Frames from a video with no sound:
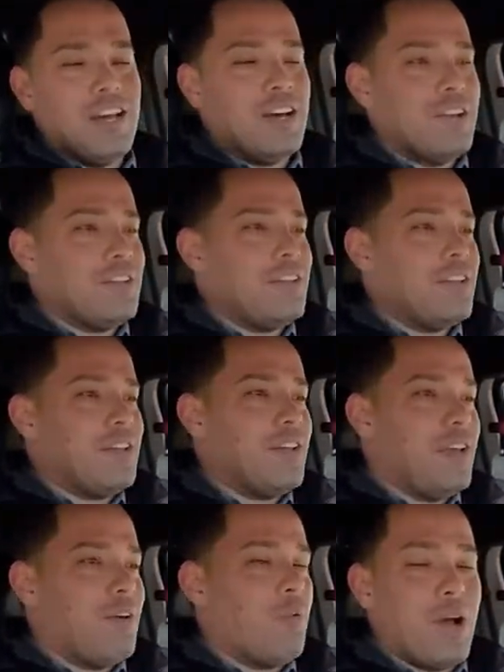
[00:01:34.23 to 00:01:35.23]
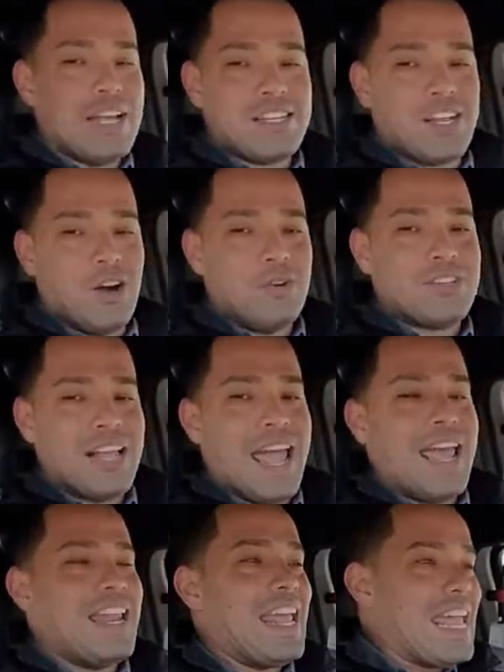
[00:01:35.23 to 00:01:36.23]
at West Coast,
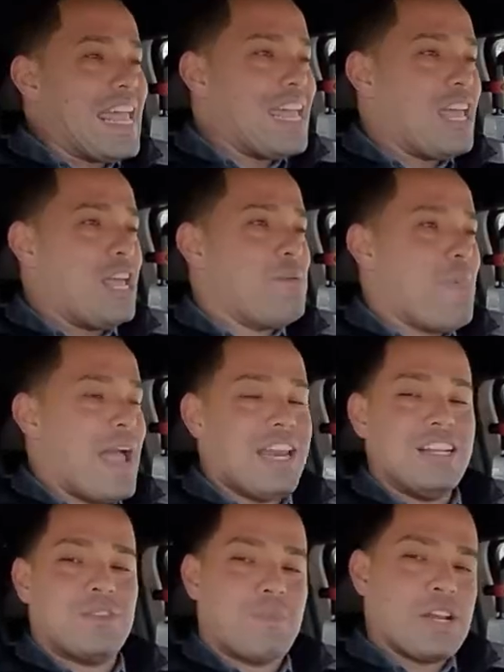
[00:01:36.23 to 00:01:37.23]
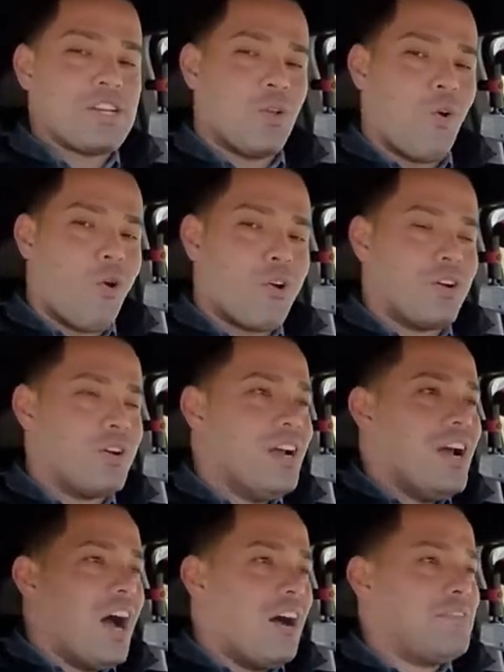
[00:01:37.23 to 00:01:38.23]
and he made a special order
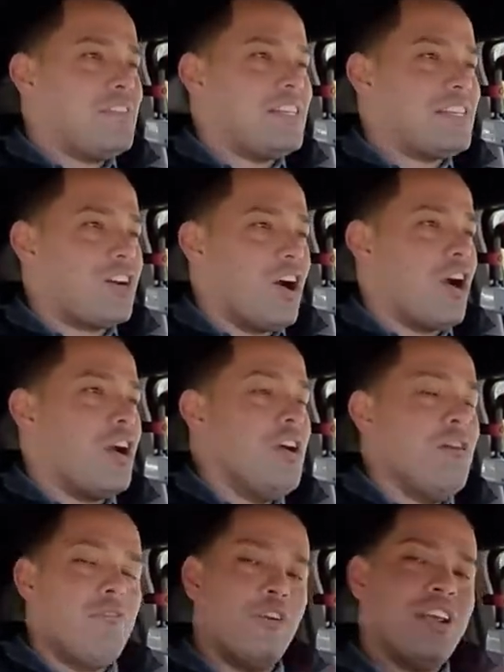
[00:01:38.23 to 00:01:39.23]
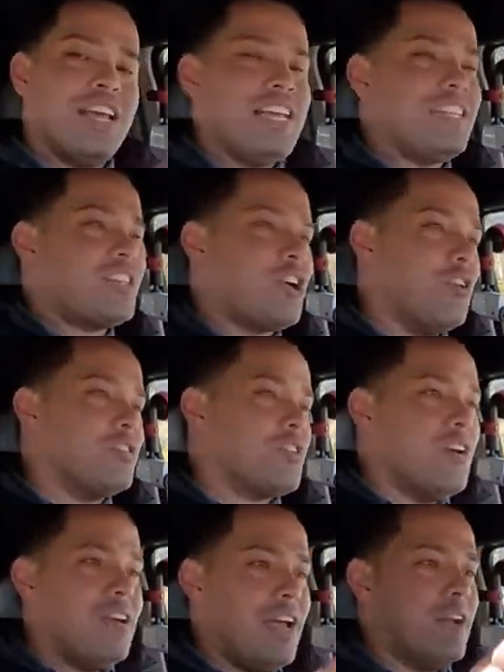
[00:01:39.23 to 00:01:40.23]
of this car for the East
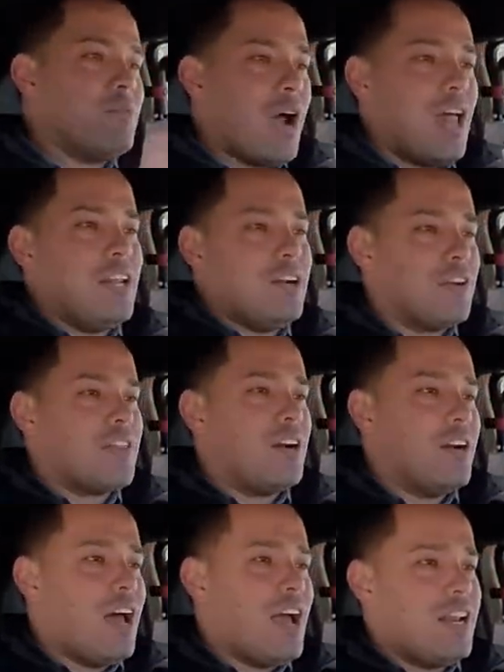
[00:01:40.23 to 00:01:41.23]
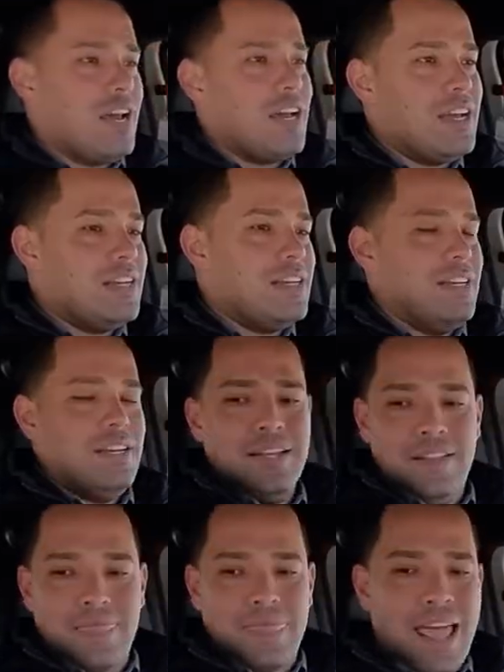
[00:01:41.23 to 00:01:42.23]
Coast in Raleigh, North Carolina.
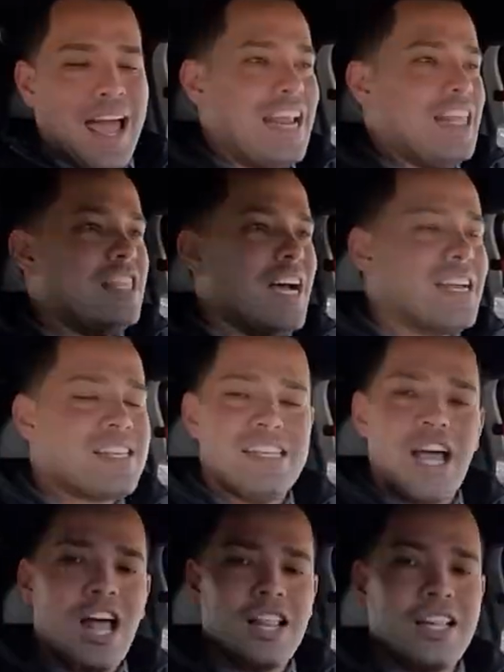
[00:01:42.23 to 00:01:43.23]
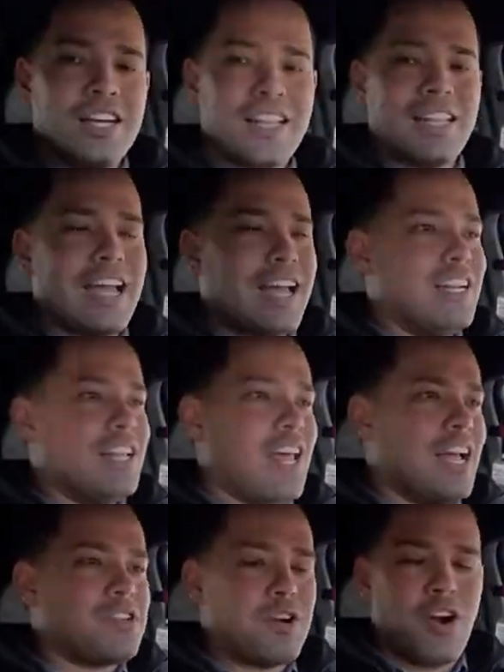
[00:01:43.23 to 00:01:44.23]
And it does not look like an
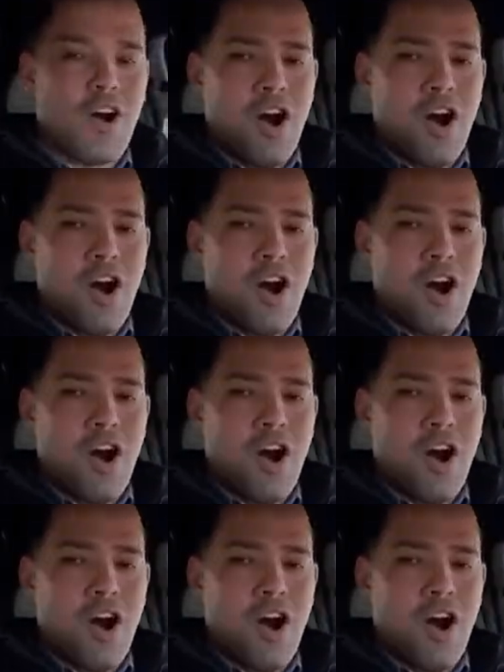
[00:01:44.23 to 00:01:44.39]
electric